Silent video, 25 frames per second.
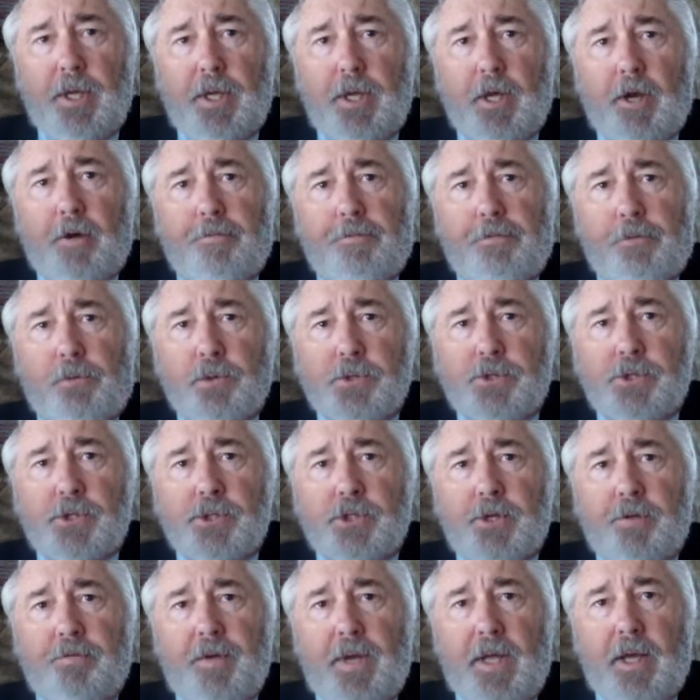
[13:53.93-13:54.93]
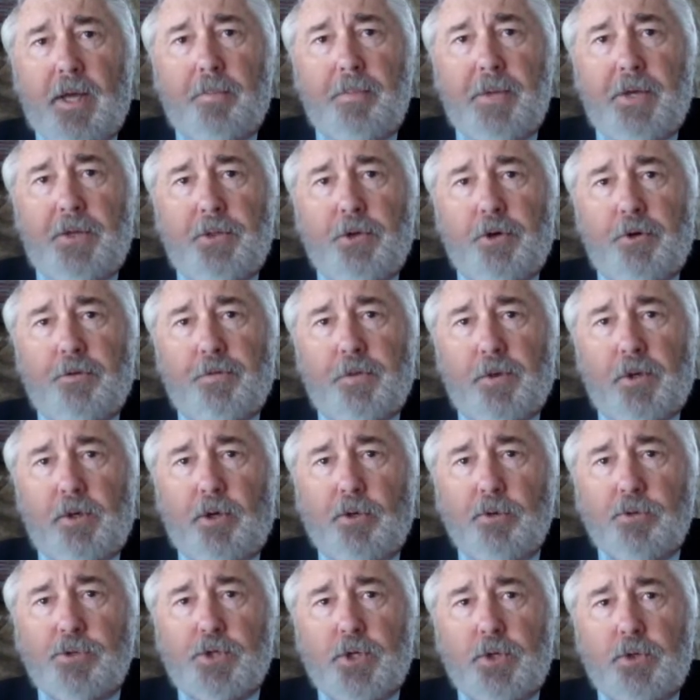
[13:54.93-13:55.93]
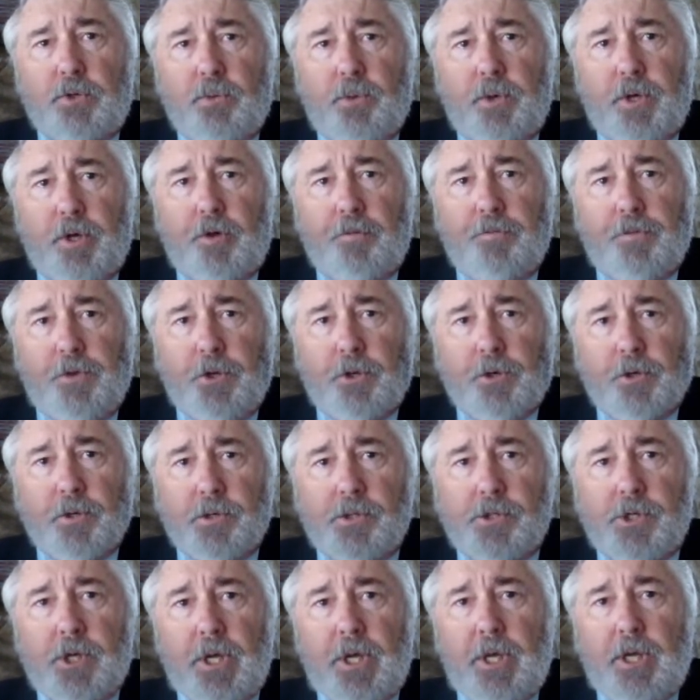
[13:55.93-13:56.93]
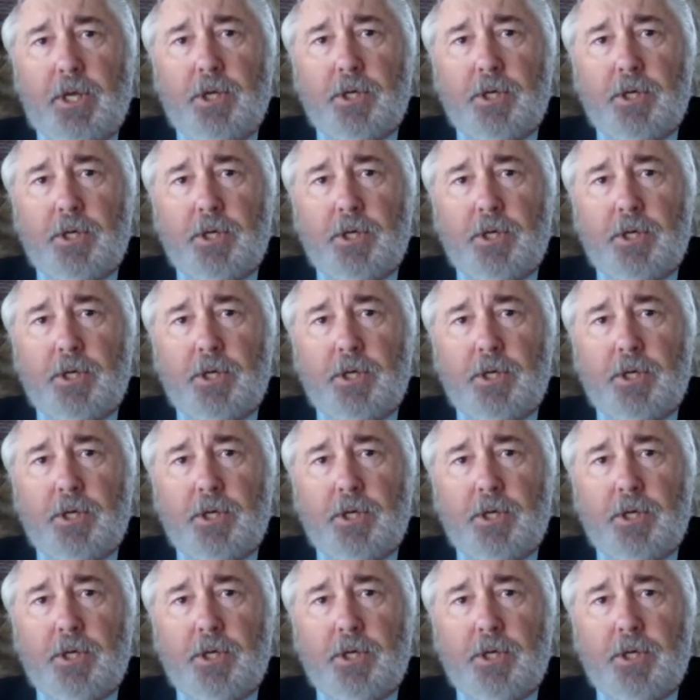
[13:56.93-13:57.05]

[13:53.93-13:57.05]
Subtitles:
Our forces have now been there for close to 12 years,